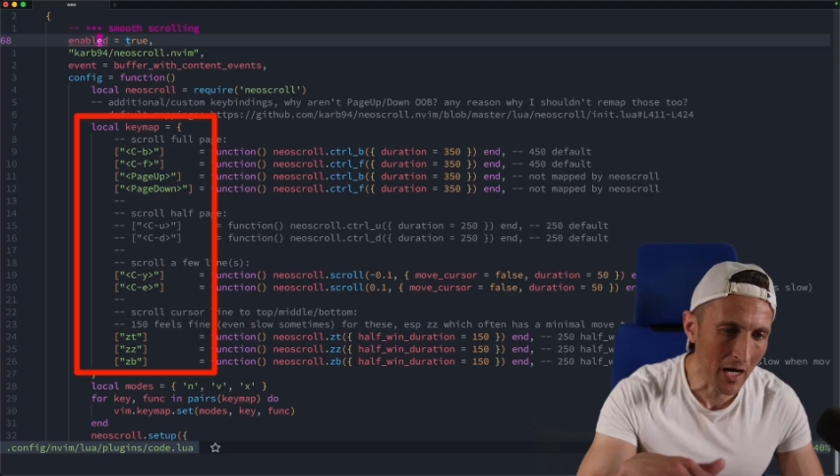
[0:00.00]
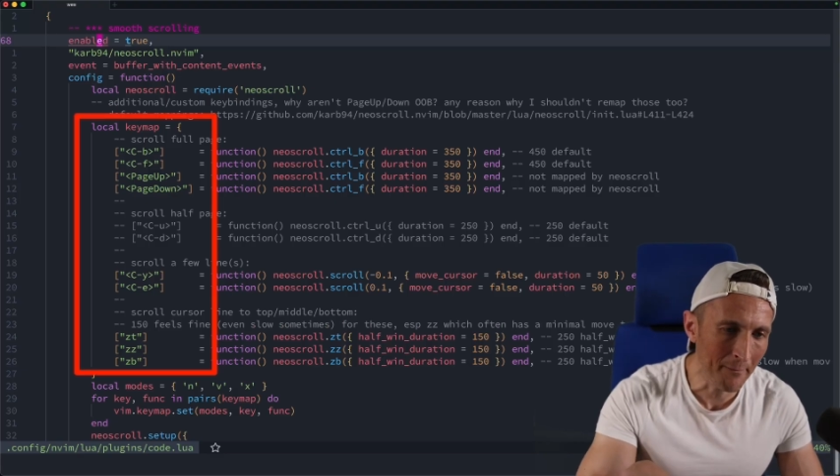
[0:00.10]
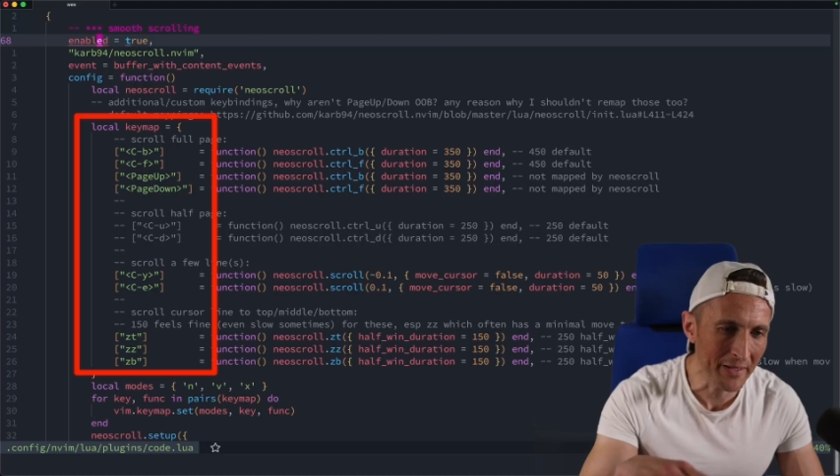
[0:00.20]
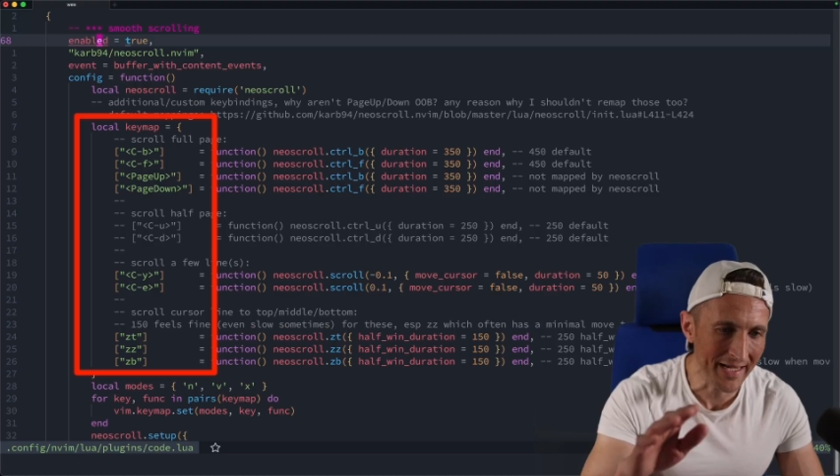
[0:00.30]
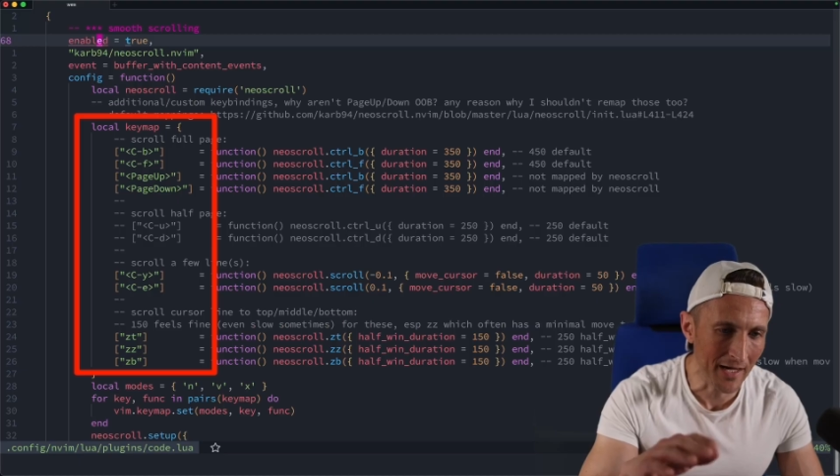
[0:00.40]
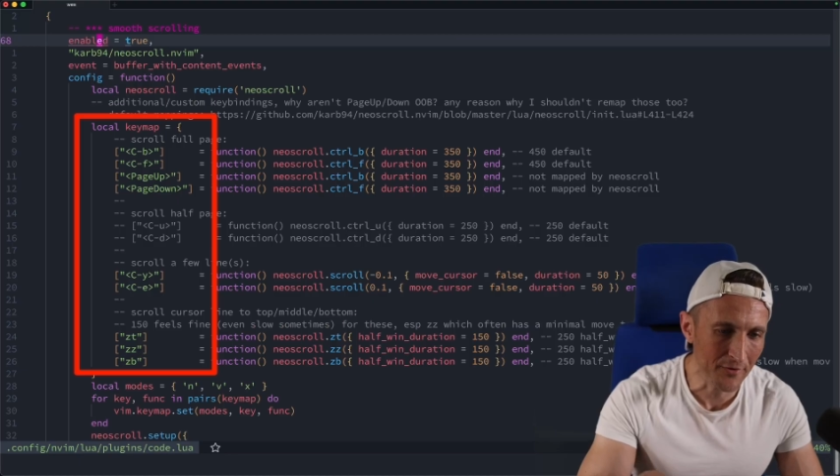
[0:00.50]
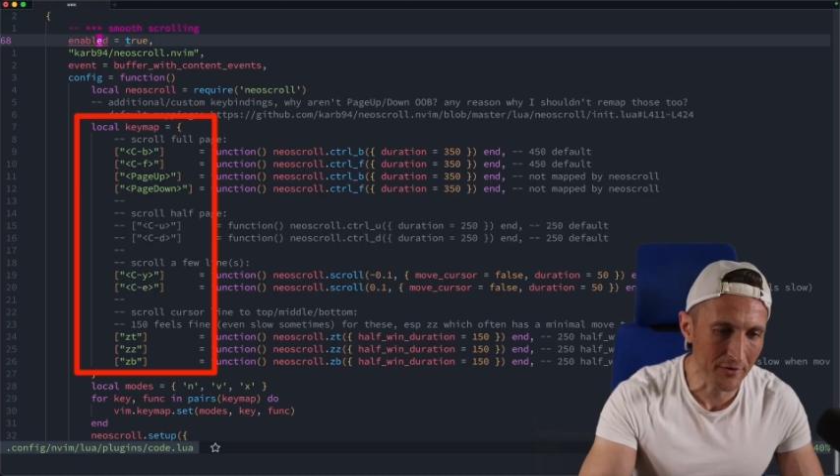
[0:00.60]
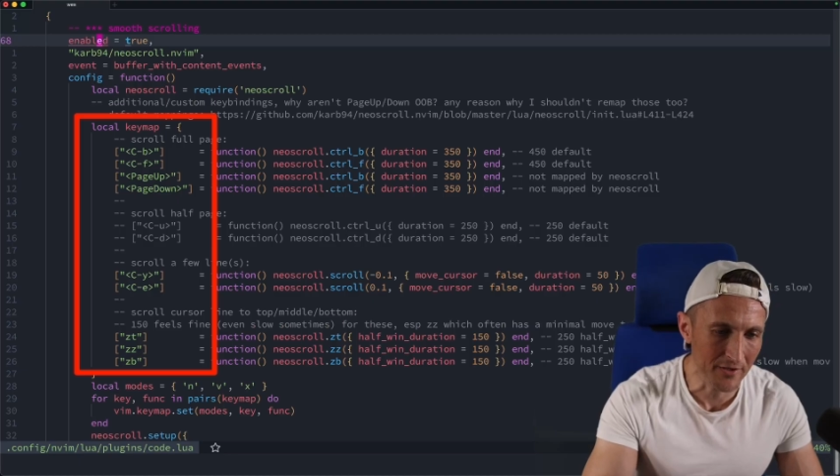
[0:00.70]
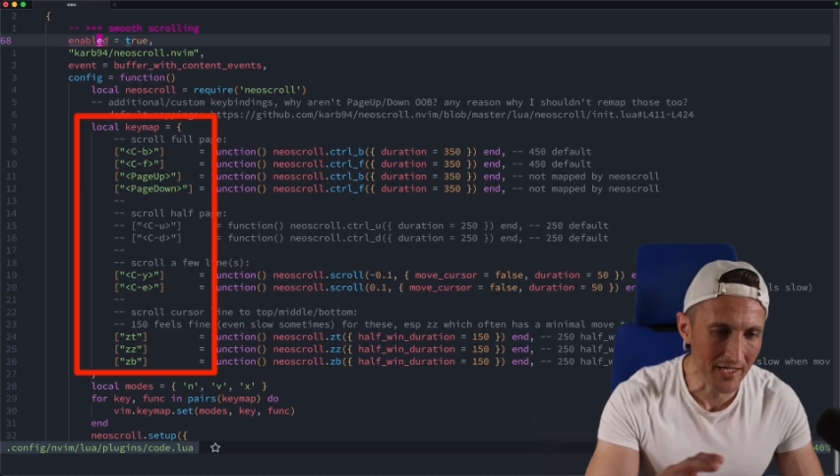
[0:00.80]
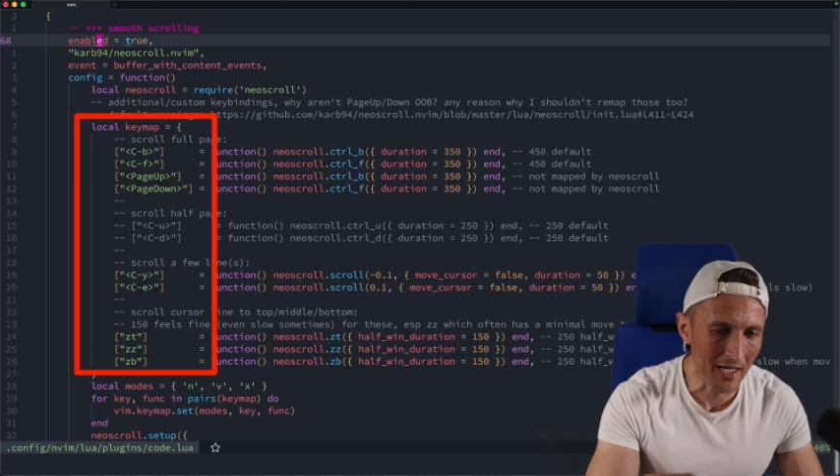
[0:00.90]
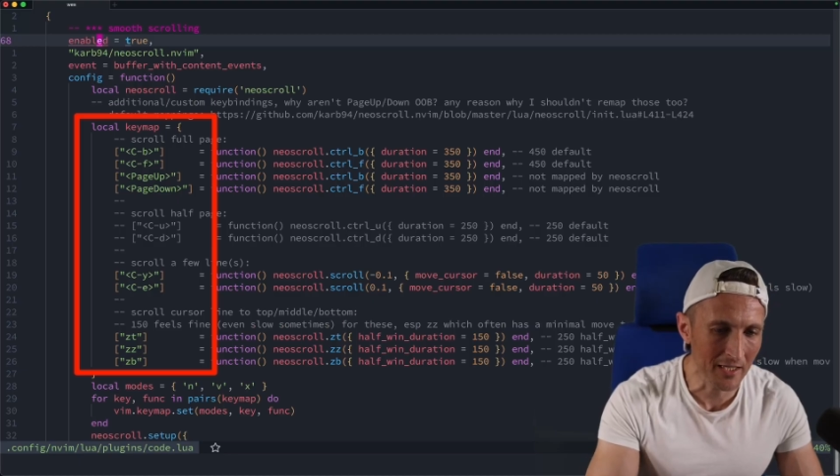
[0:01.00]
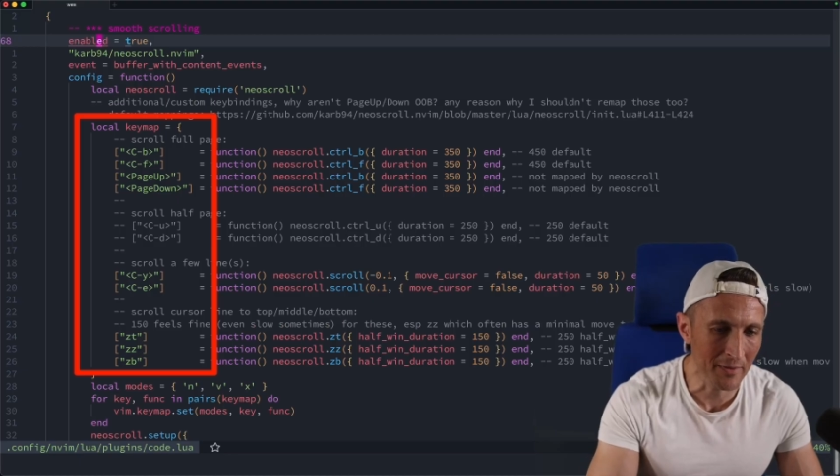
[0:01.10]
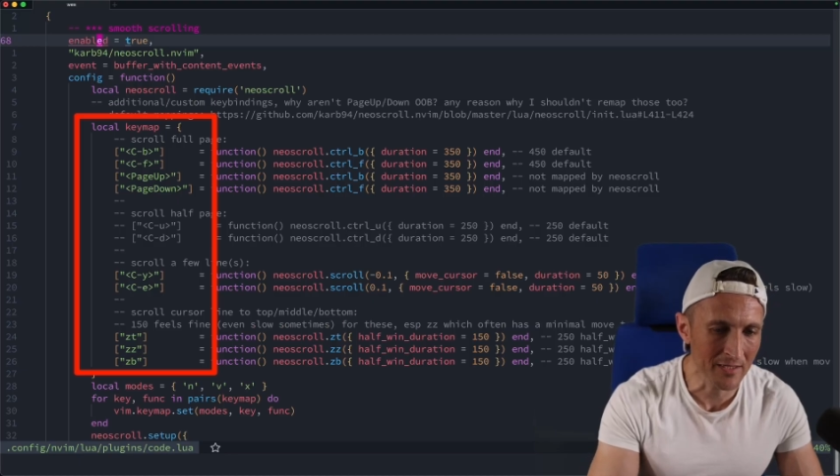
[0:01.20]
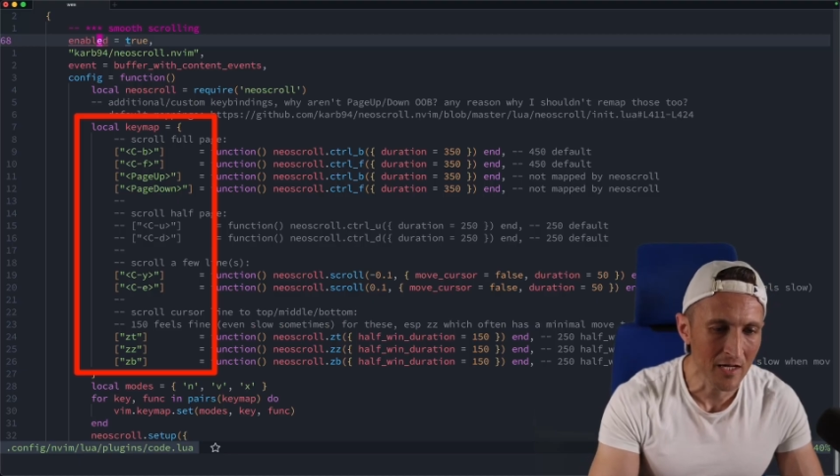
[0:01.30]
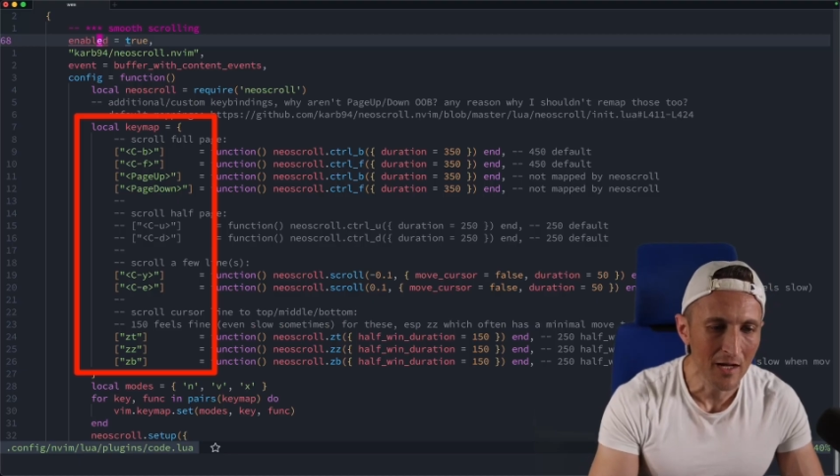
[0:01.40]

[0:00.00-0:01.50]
up and down through your document.